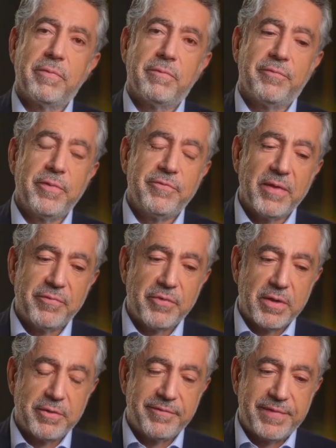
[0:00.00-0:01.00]
first you have to
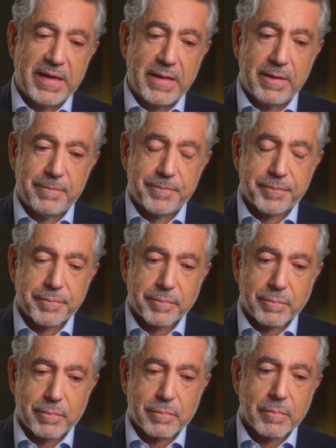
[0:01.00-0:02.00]
understand
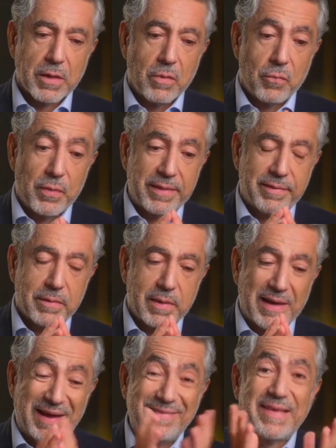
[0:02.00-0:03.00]
what
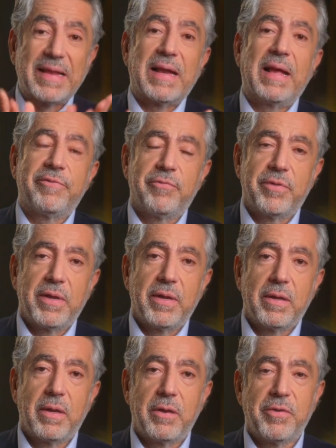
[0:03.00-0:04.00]
asset class you're in.
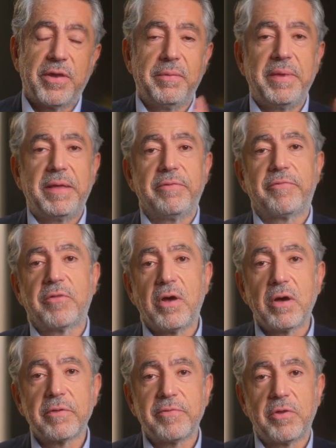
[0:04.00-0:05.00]
Are you going to be in
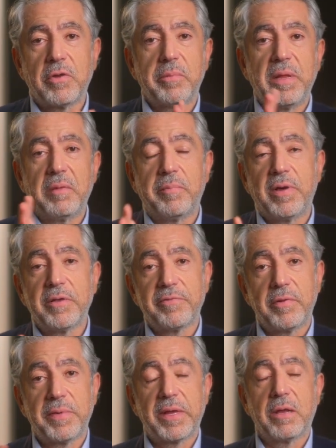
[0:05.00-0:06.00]
stocks? Are you going to be in bonds? Are you
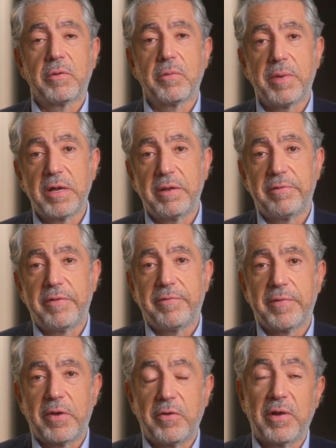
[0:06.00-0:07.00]
going to be in commodities?
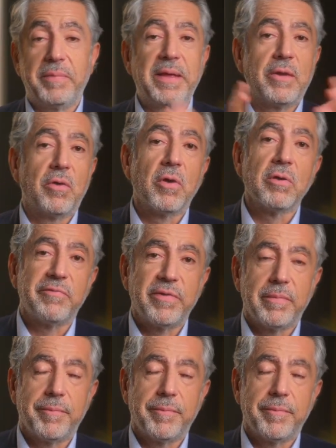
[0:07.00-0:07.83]
Are you going to be in all of them?